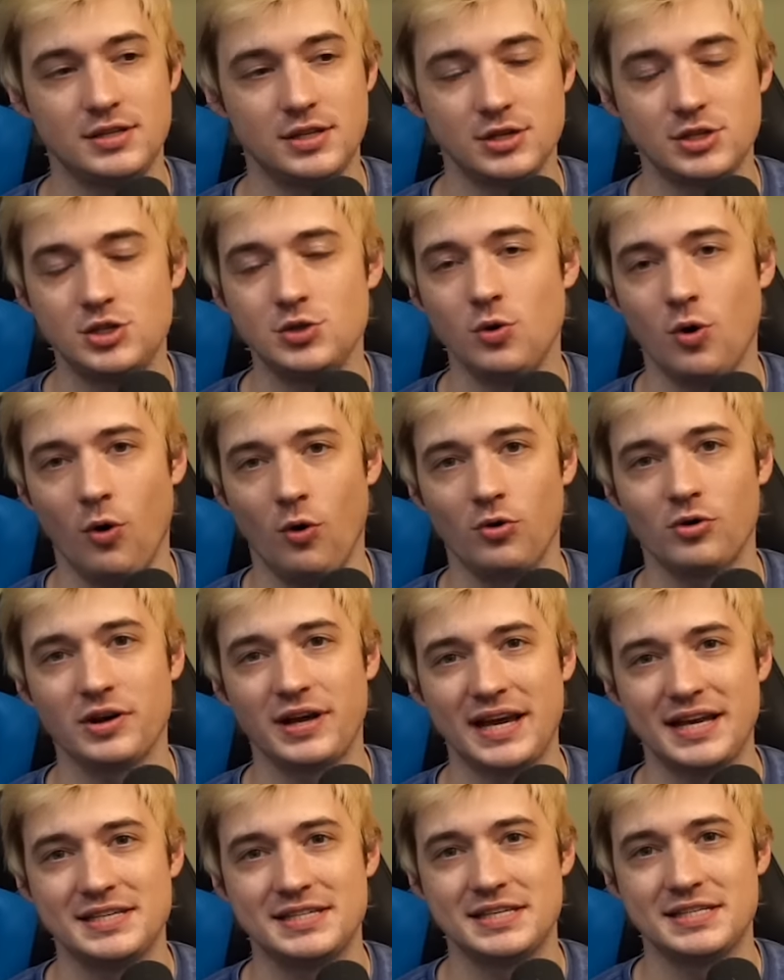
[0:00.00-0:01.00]
The two older
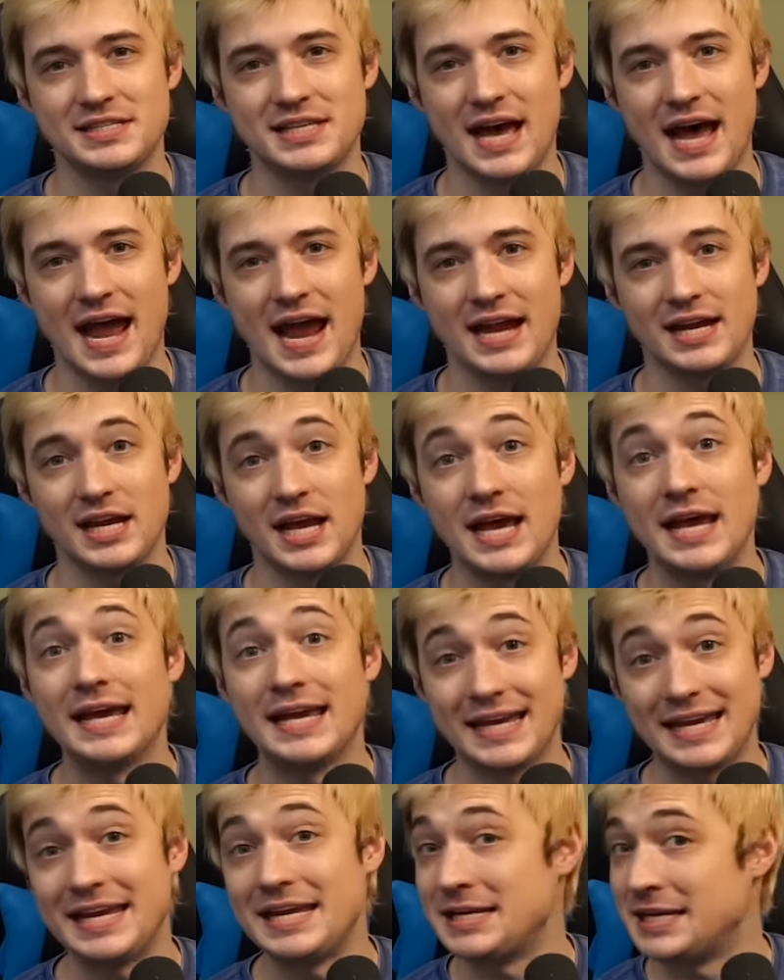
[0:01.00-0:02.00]
kids decide
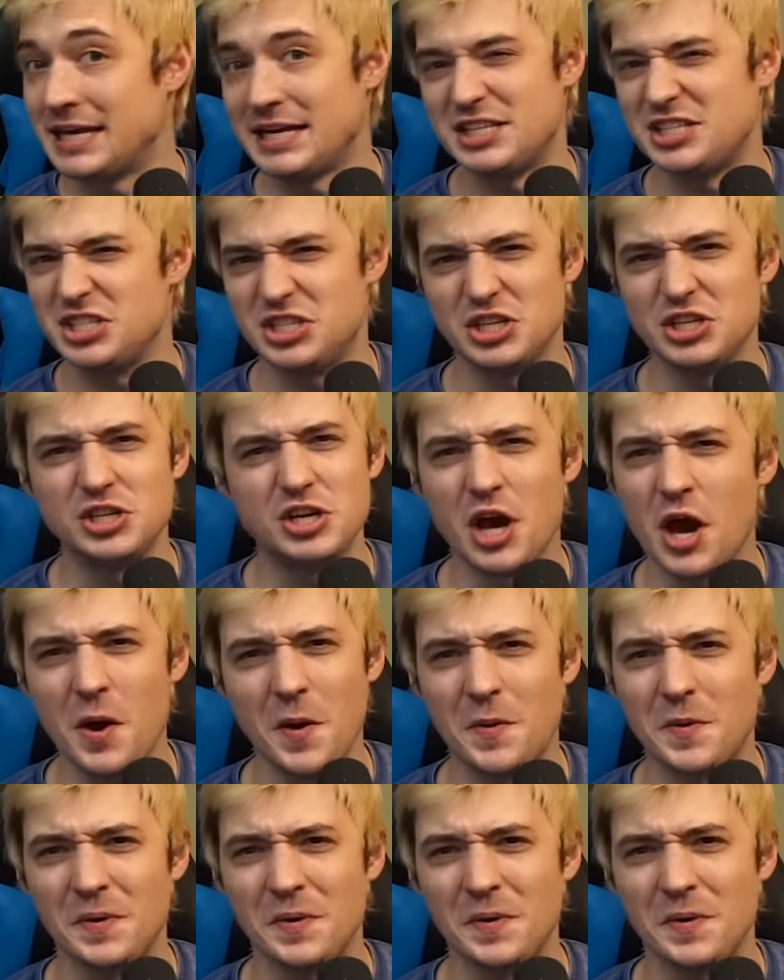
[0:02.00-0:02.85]
he needs to go.